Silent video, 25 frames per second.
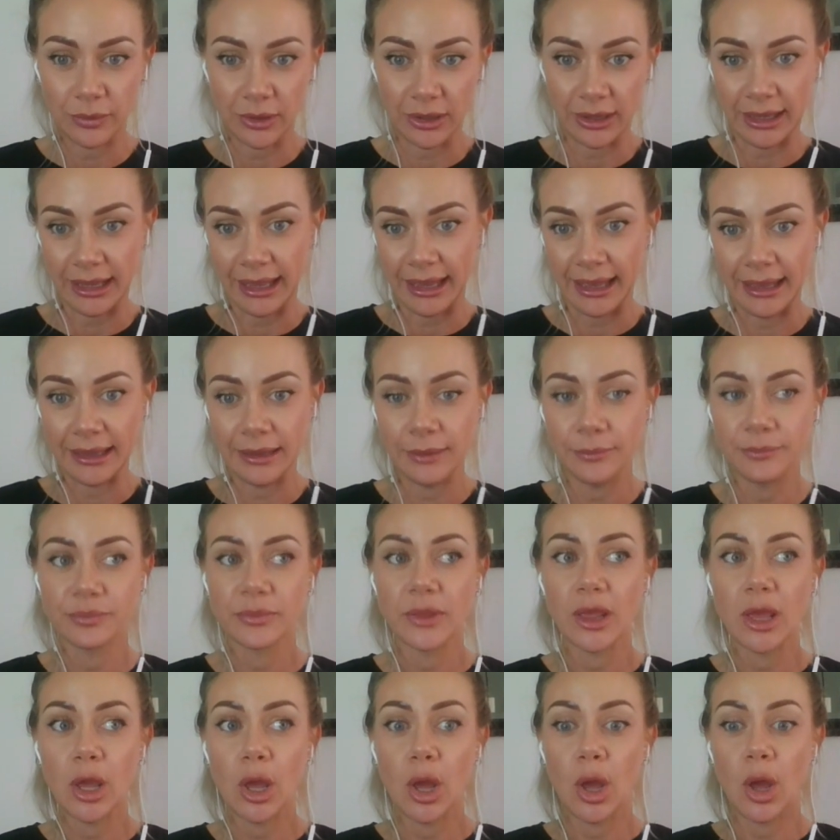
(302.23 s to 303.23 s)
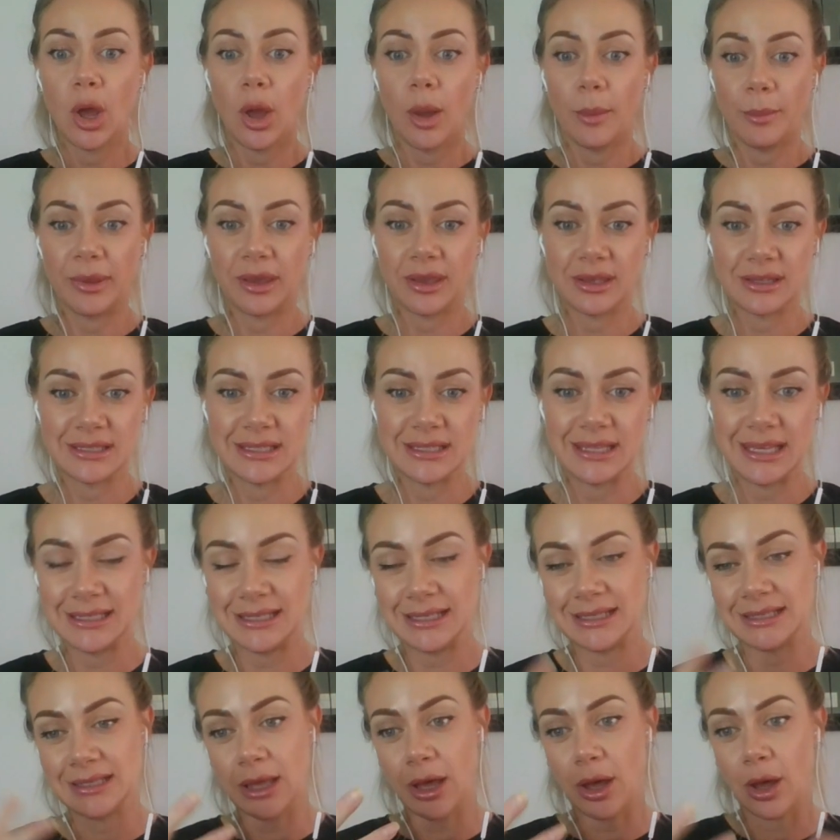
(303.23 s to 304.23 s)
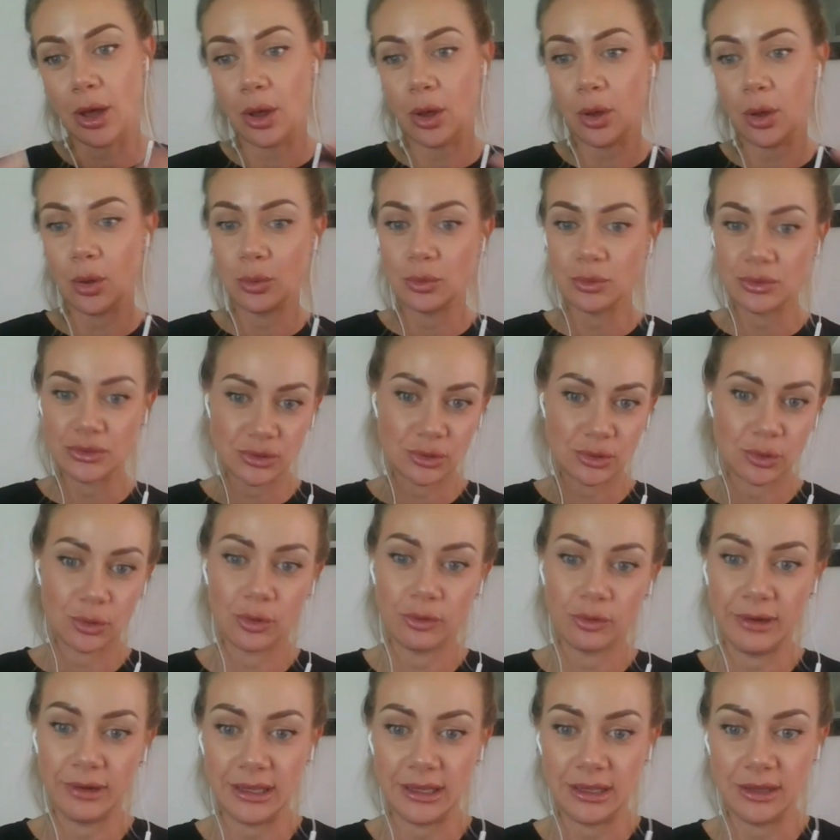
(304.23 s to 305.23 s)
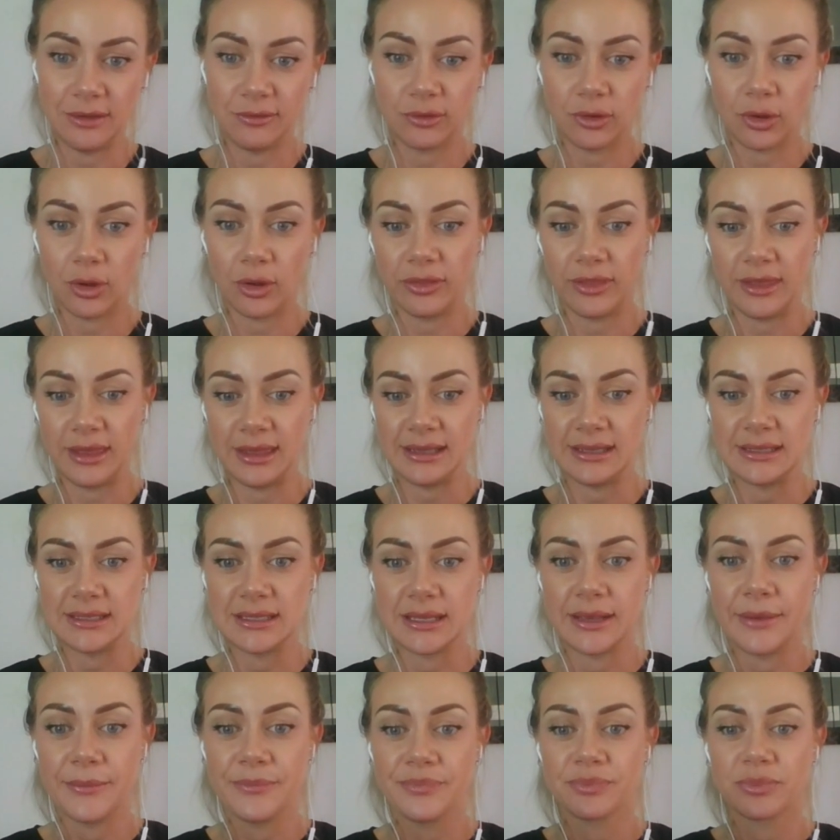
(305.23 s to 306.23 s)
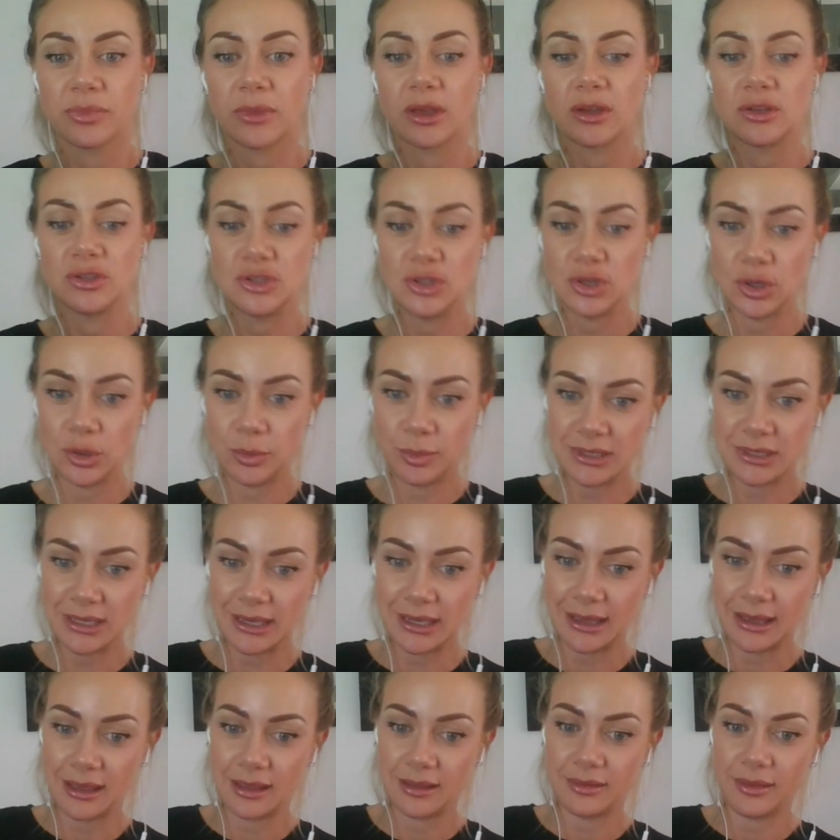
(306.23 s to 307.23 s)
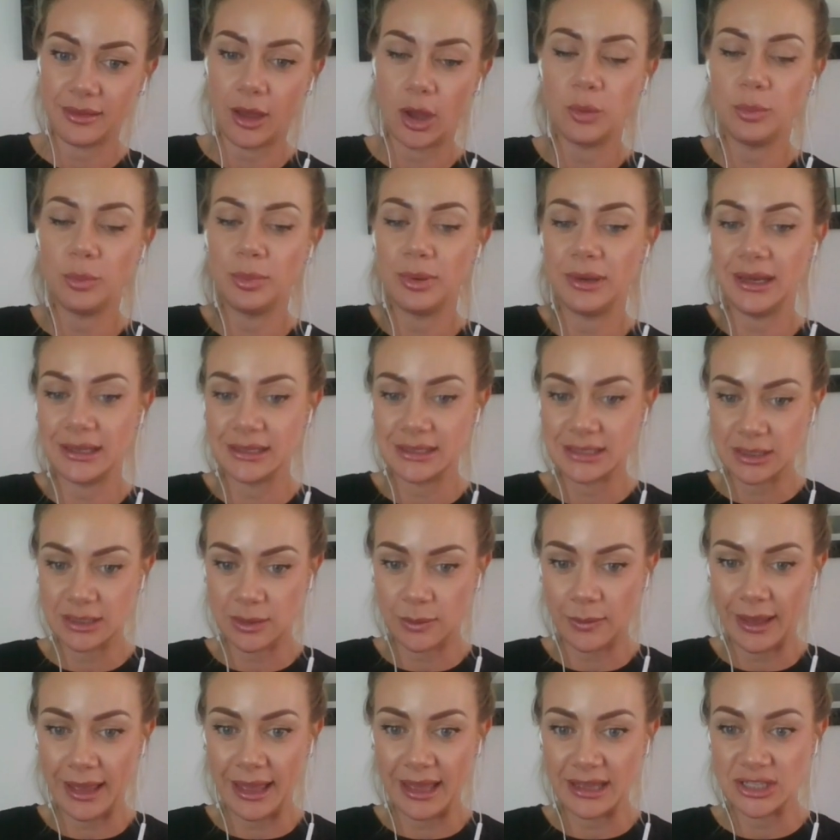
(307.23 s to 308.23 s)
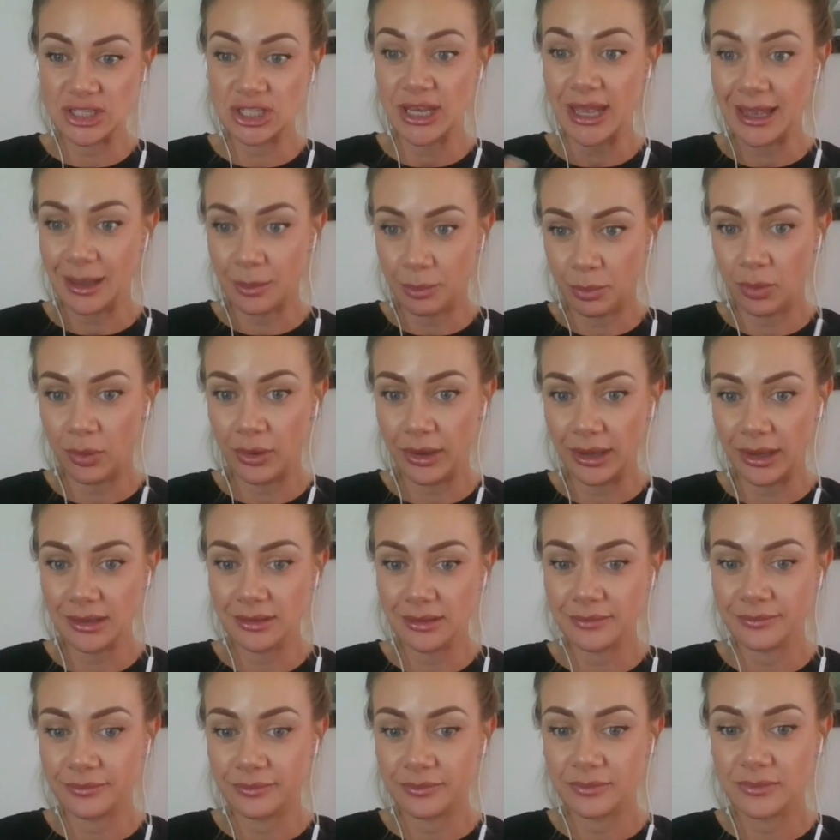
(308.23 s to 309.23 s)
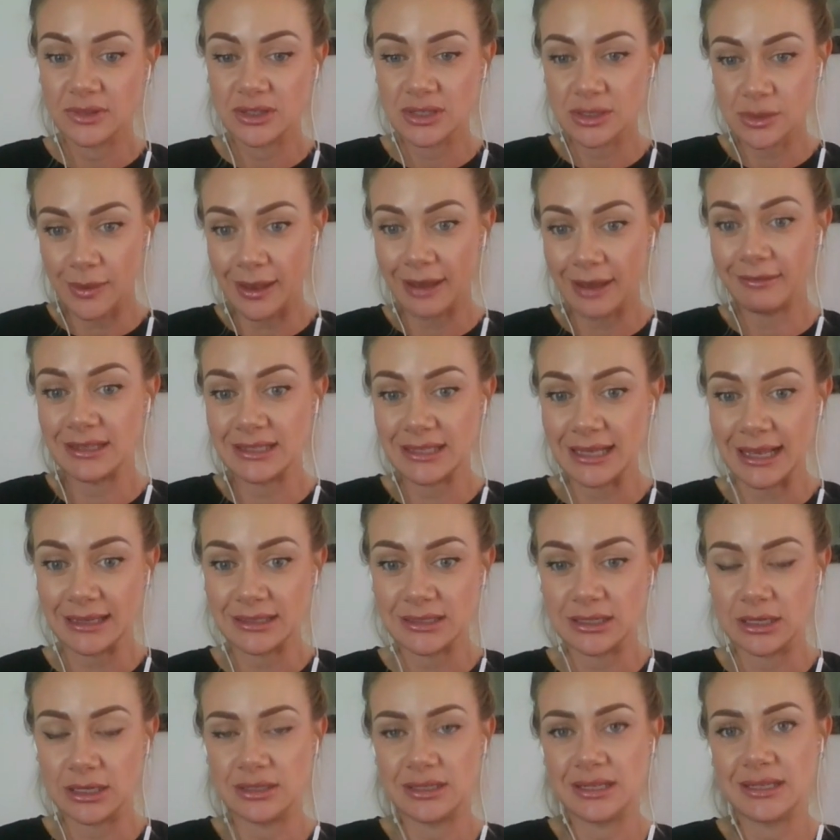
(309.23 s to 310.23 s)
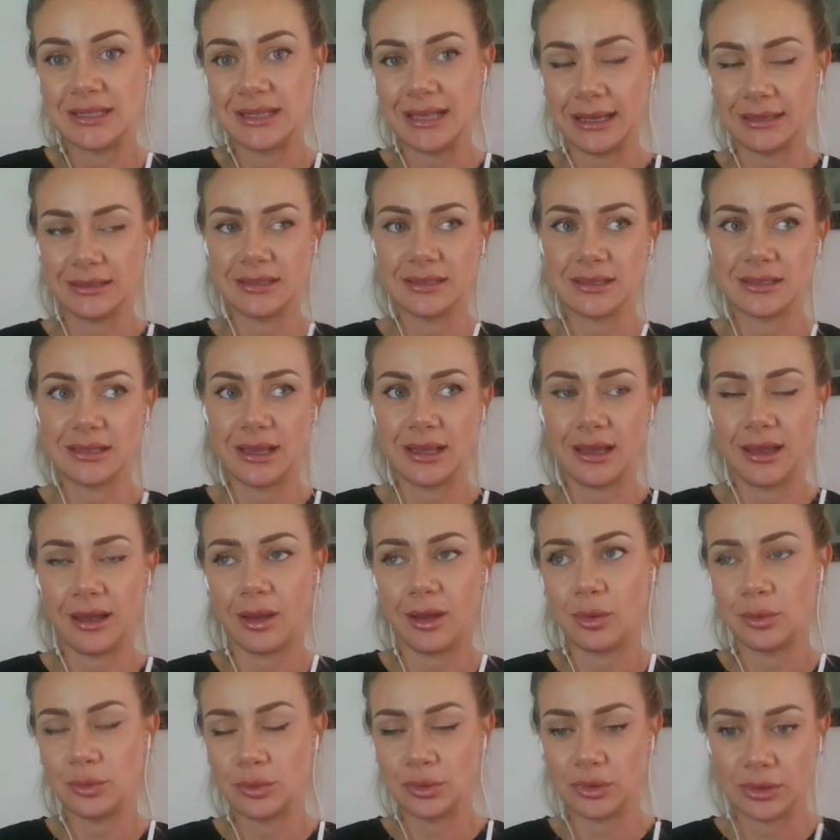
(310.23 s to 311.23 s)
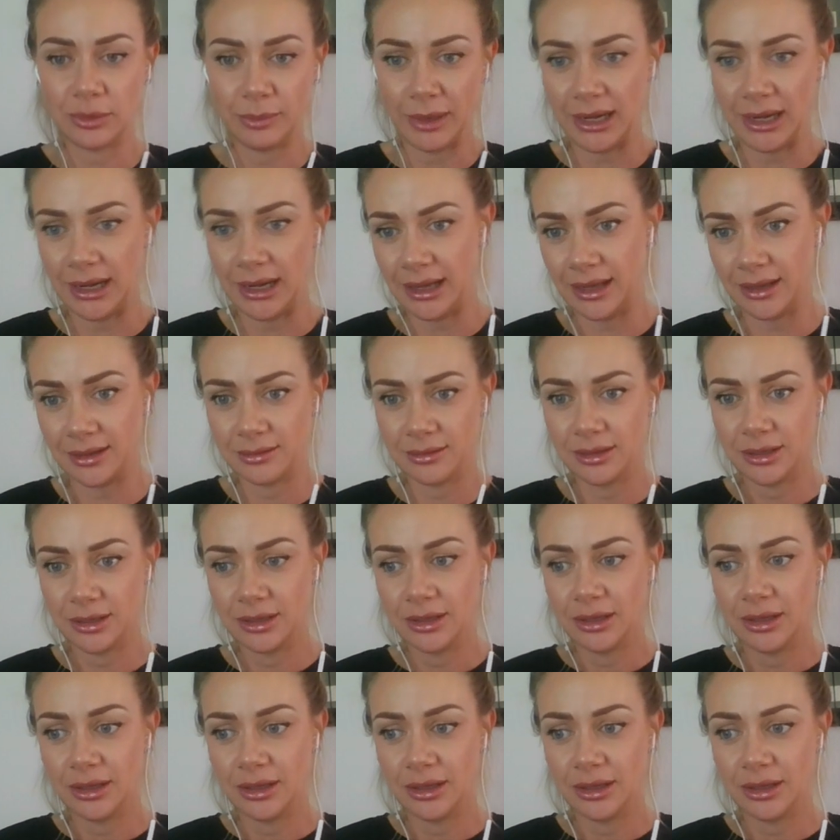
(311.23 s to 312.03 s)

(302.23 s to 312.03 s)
Okay, because this is the whole story. You've got this Jupiter opening square checkpoint, squaring Saturn. So Saturn's like, hold on a minute.